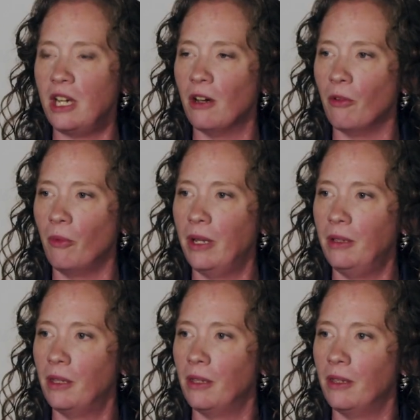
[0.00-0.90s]
here
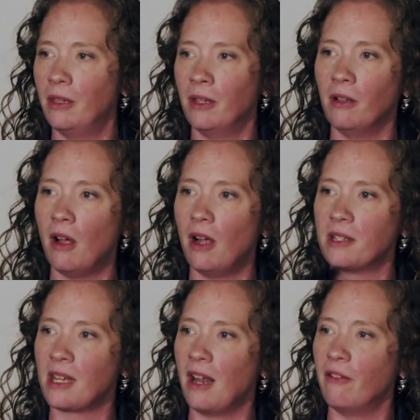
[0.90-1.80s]
when the law
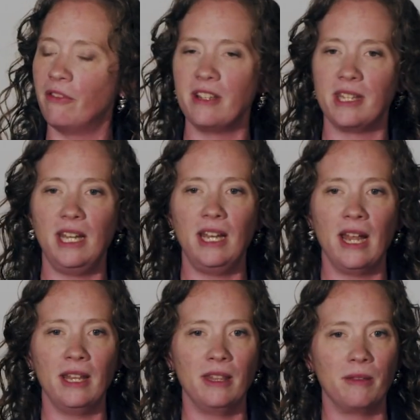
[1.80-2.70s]
is kind of fuzzy
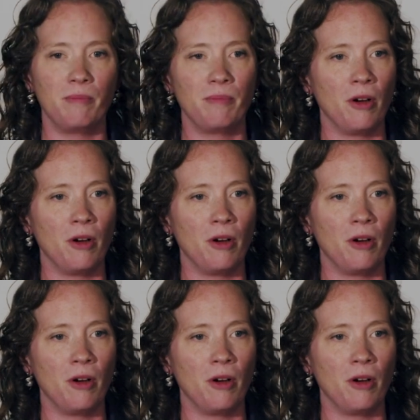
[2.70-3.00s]
and the